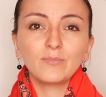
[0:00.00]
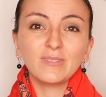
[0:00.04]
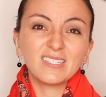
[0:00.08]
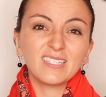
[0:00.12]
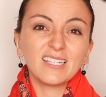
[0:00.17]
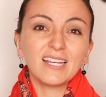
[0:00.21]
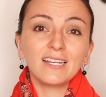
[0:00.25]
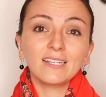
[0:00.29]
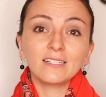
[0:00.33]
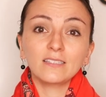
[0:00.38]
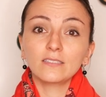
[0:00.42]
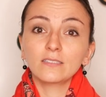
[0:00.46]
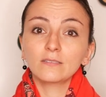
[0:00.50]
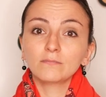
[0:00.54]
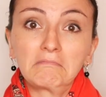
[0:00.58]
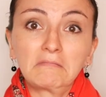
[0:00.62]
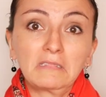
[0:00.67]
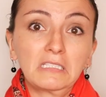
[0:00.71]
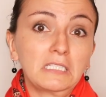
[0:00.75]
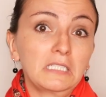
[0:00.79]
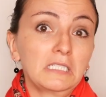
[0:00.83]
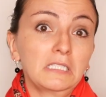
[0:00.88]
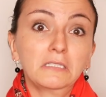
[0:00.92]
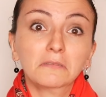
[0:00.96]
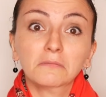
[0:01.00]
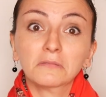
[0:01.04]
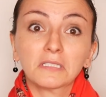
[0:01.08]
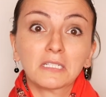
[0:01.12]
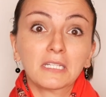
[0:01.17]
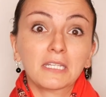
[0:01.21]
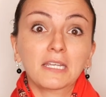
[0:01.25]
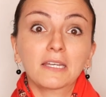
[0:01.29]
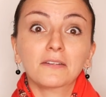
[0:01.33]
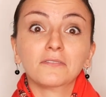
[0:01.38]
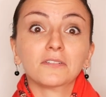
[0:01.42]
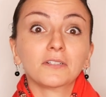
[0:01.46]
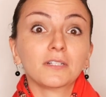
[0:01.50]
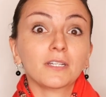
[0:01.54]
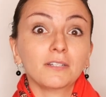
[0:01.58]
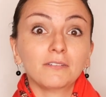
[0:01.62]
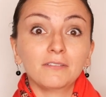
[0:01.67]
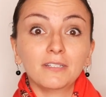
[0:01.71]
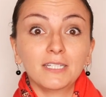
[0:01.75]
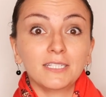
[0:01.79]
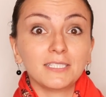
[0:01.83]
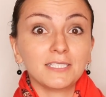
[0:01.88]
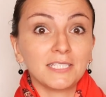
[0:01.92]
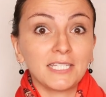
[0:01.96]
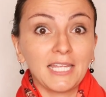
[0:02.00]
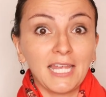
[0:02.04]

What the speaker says: Besides, he would never agree to